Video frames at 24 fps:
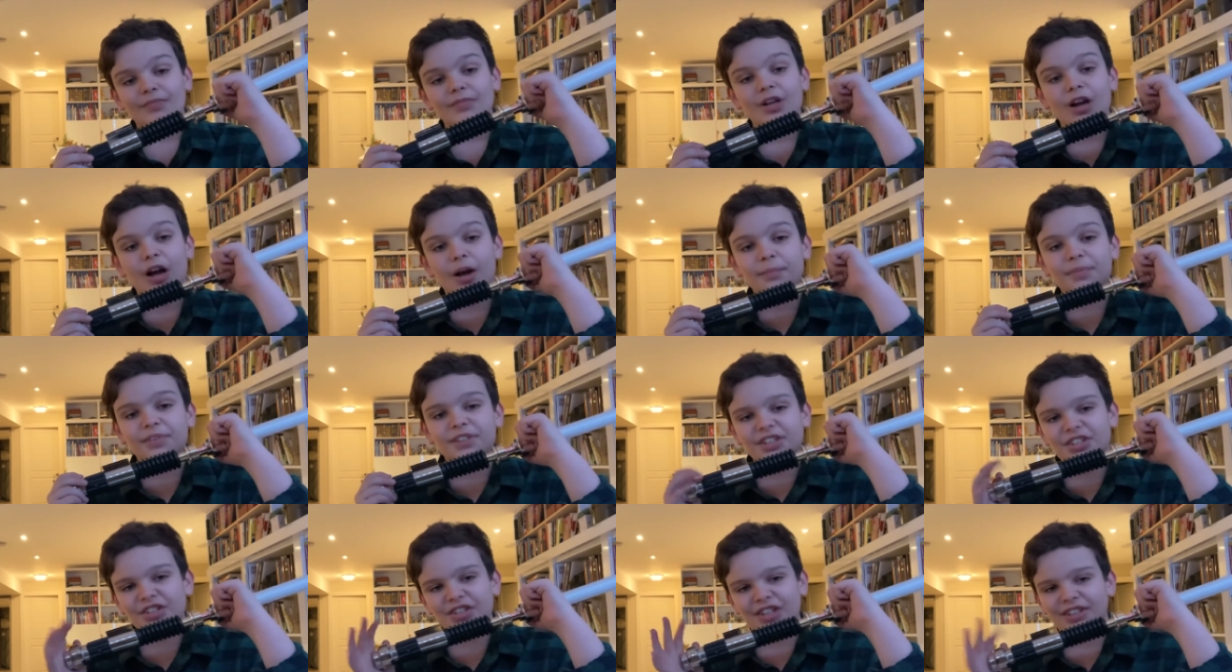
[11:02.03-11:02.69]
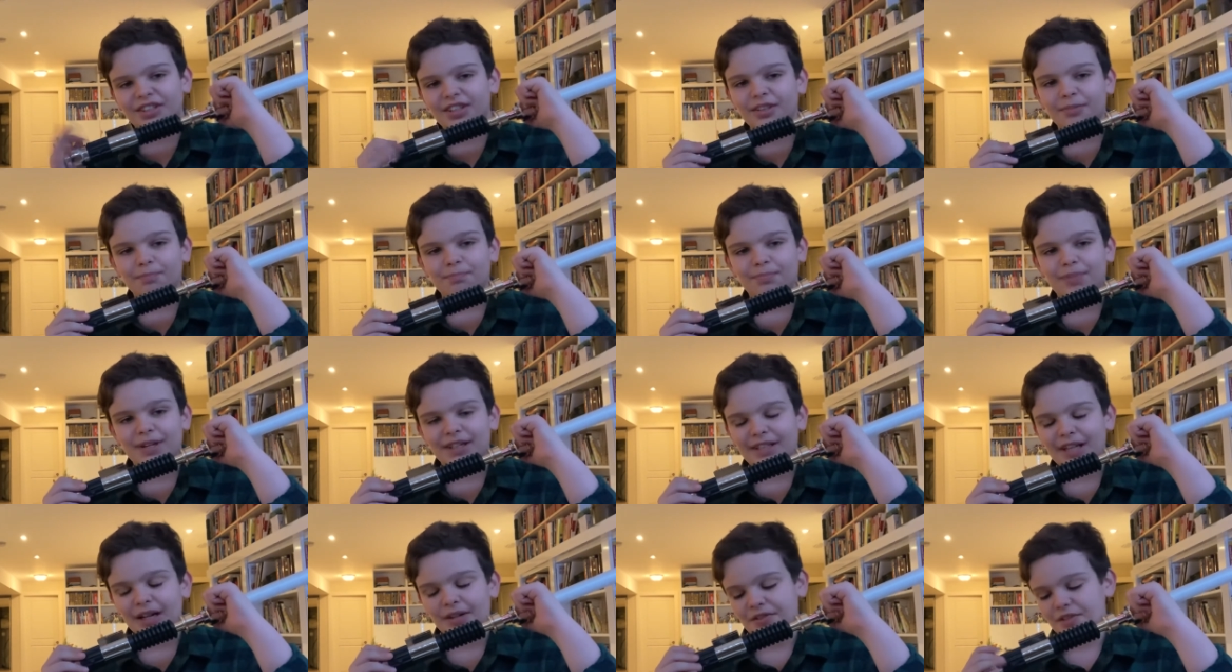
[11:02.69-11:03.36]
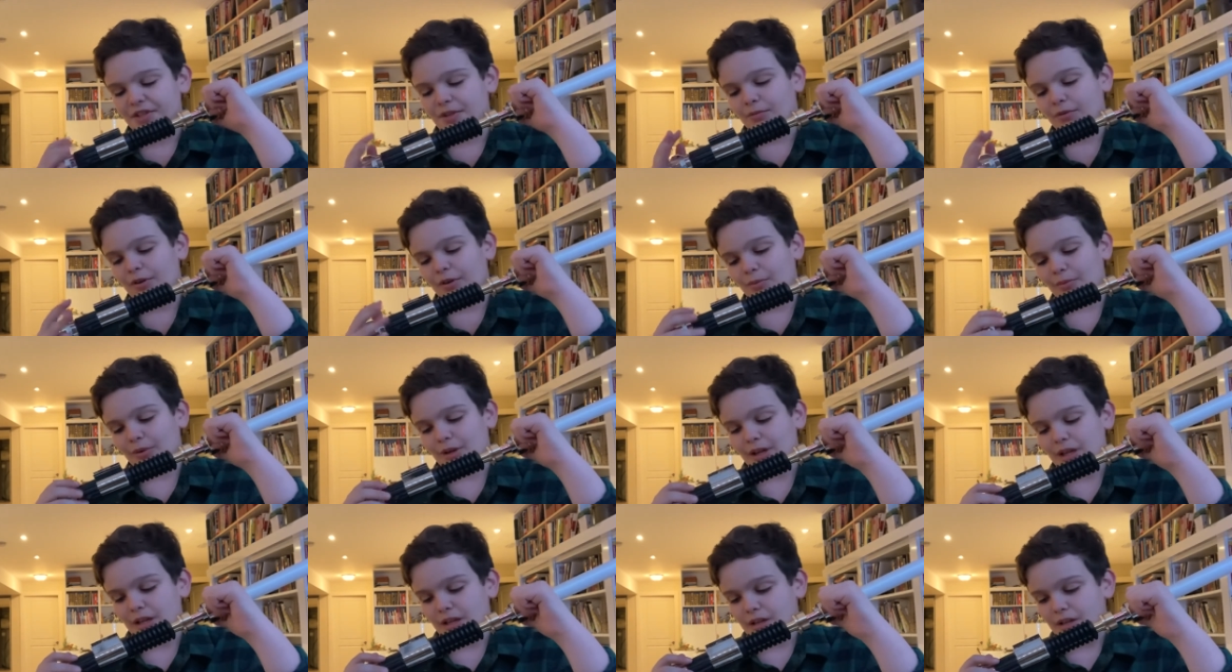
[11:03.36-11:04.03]
I'm going to just get to the big downside right
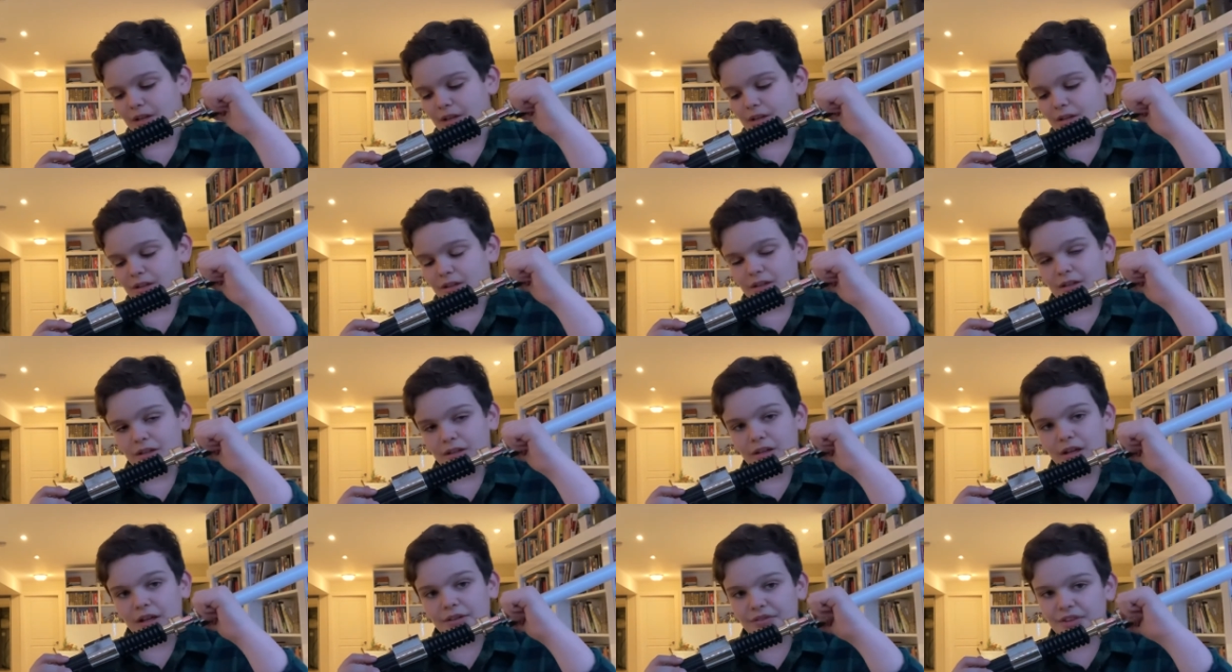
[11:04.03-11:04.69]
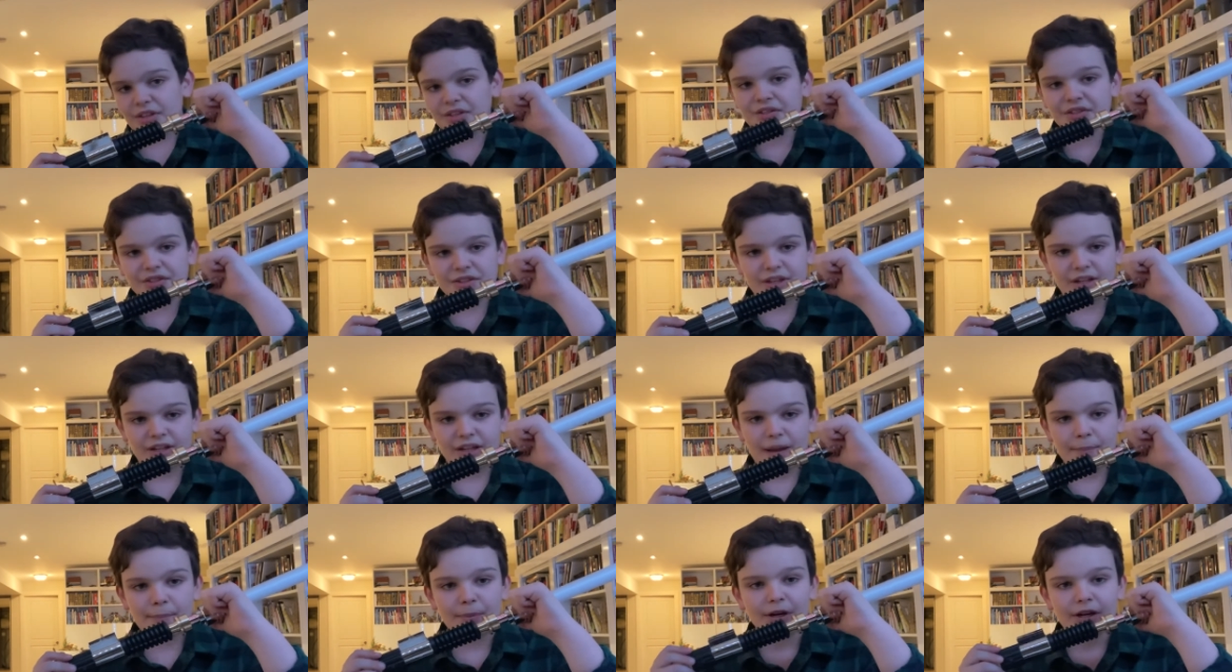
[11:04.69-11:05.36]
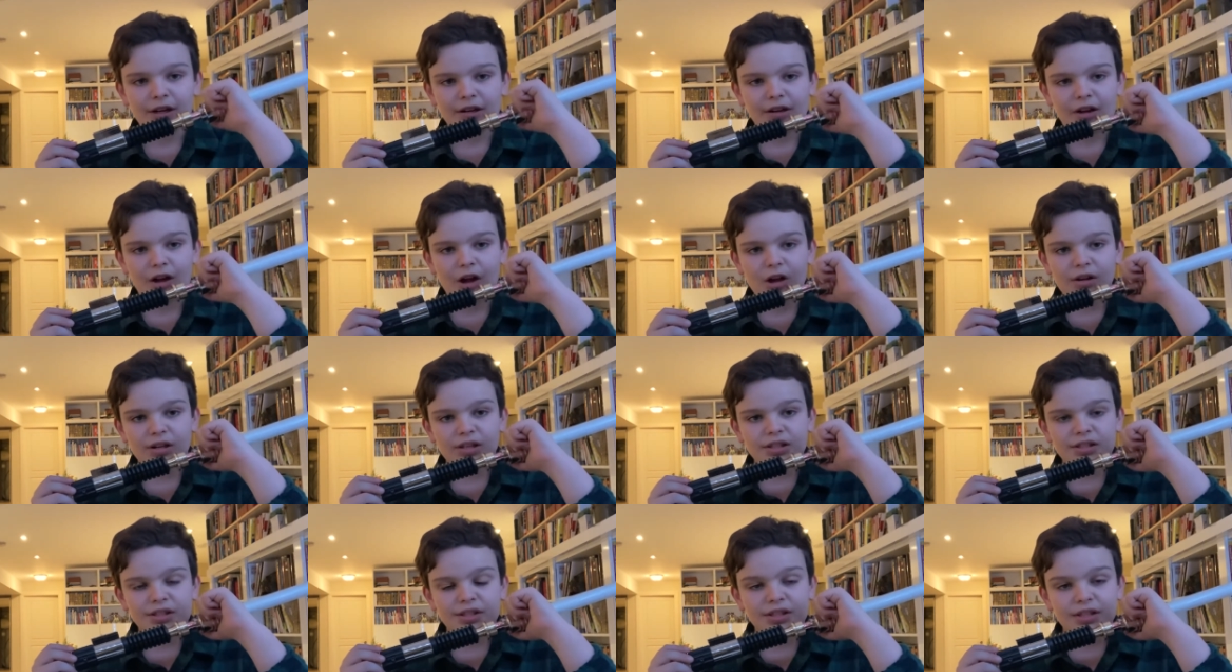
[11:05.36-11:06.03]
away. This thing, I bought it in
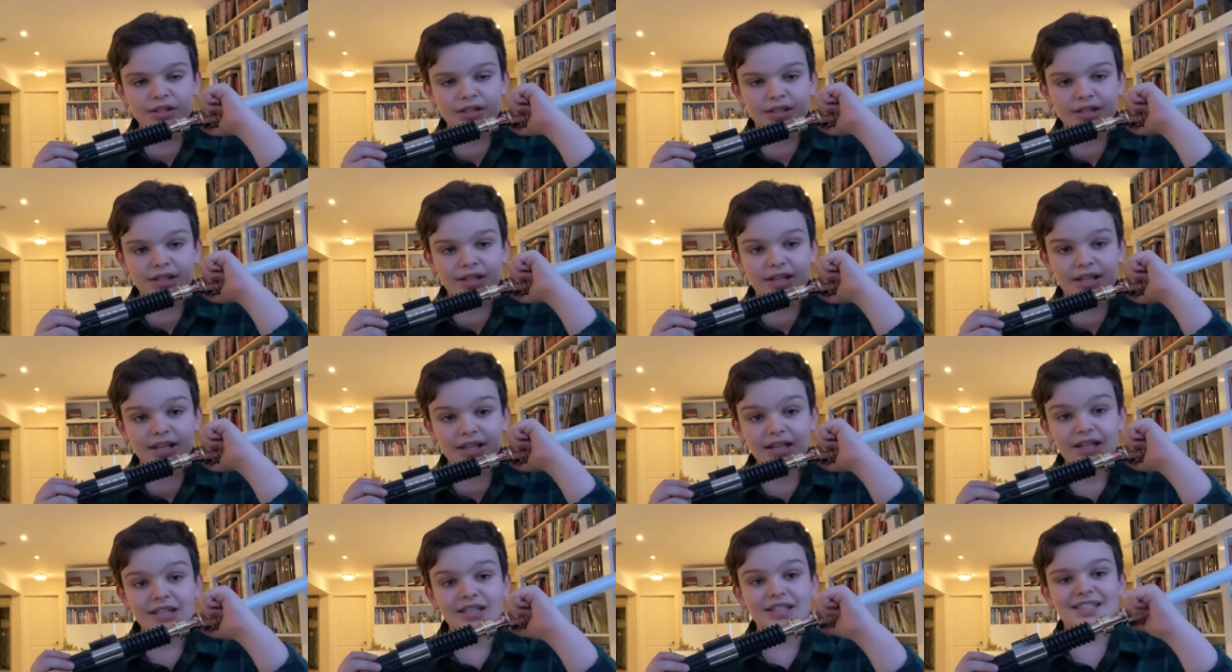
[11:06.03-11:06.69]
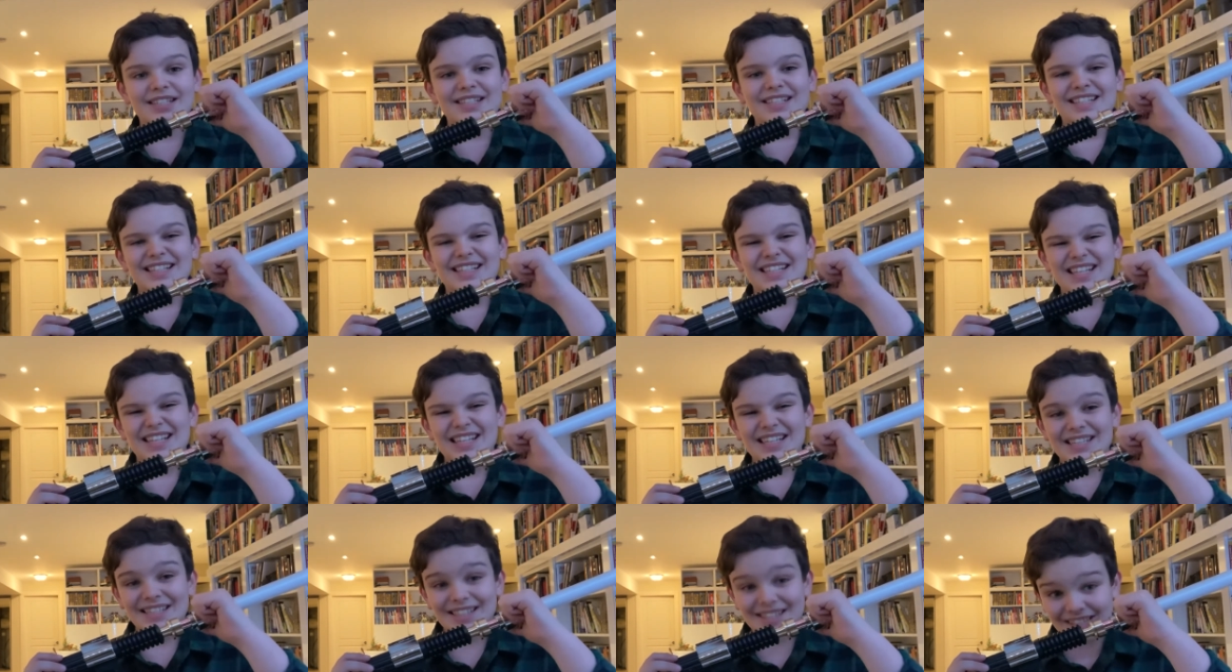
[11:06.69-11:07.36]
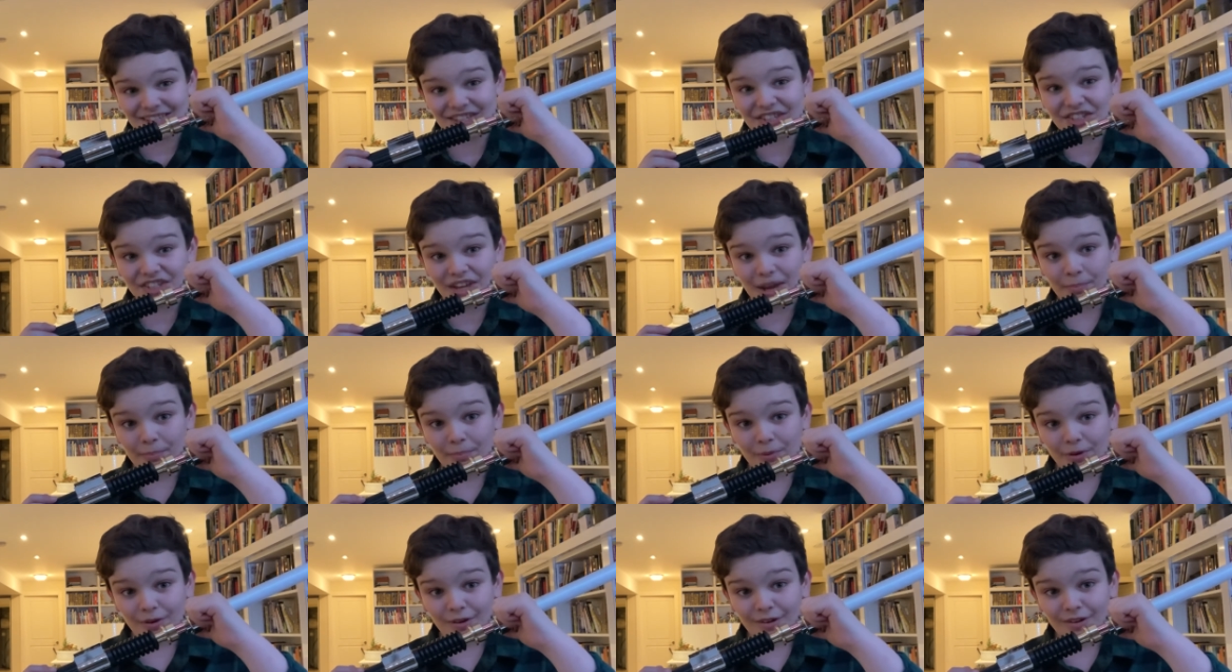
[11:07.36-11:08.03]
August. It is
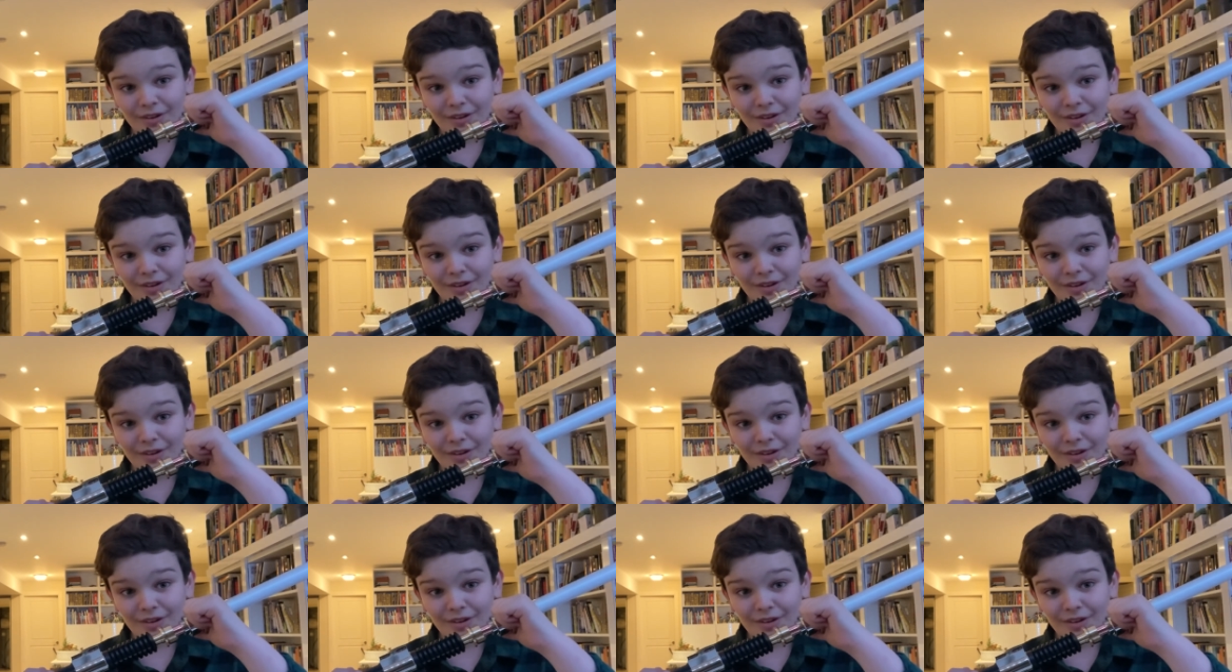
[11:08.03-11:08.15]
December.